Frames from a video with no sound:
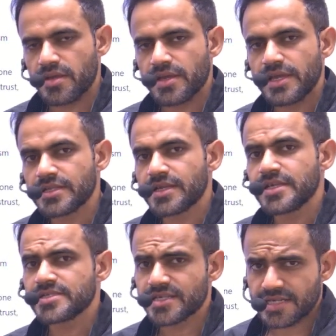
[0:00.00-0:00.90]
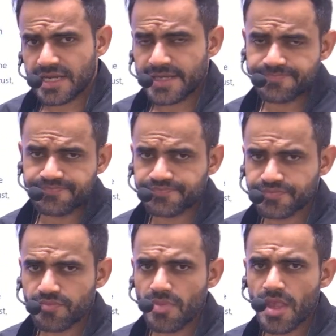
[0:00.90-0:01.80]
in the recent time,
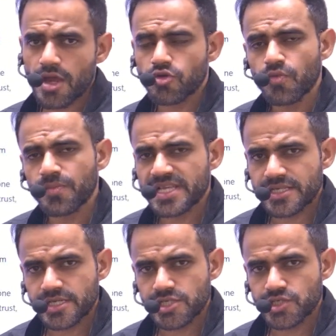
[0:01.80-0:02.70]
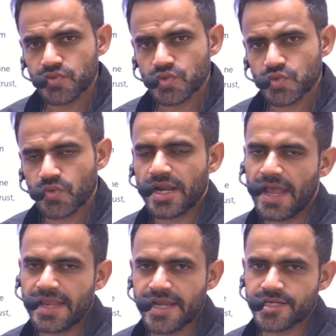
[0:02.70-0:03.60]
two major issues were
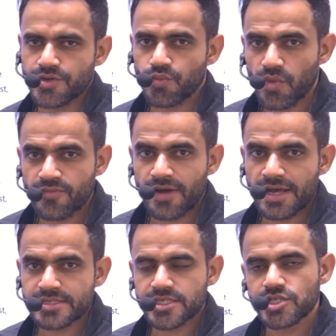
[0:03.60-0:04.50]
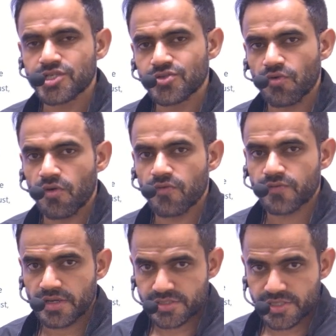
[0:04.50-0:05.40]
highlighted. One was issue of
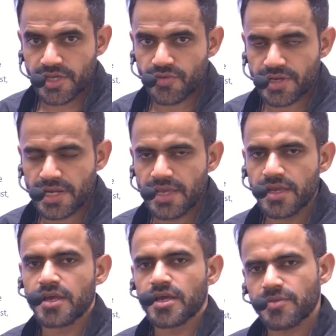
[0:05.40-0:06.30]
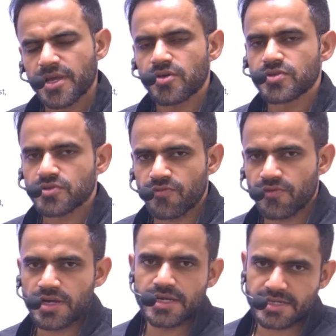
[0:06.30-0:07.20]
security because of
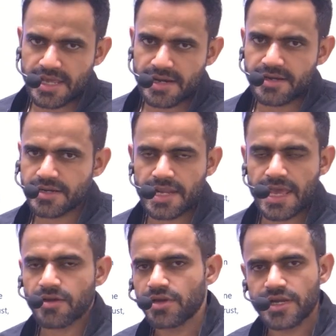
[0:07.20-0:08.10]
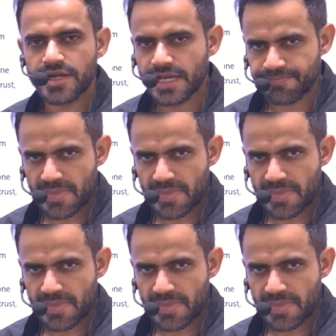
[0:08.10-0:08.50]
a terror attack on India.